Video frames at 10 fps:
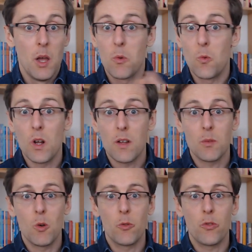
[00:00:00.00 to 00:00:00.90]
But one of the
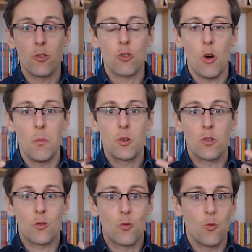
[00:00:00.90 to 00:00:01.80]
most
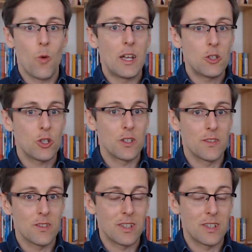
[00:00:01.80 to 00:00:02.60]
common questions